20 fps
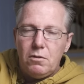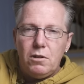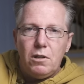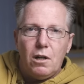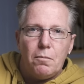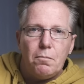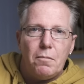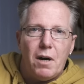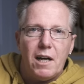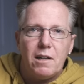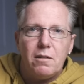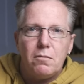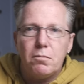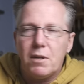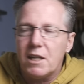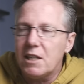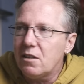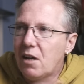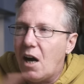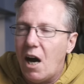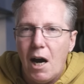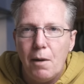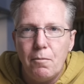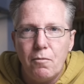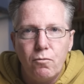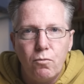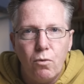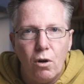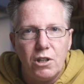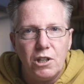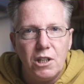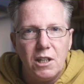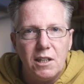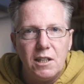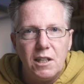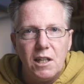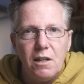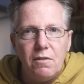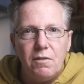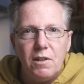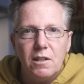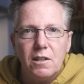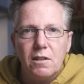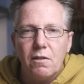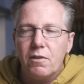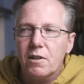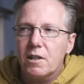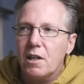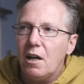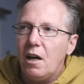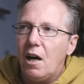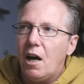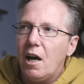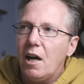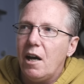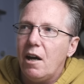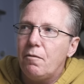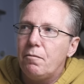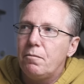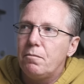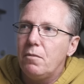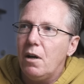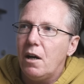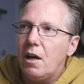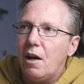you know, my time watching TV and stuff like that, I've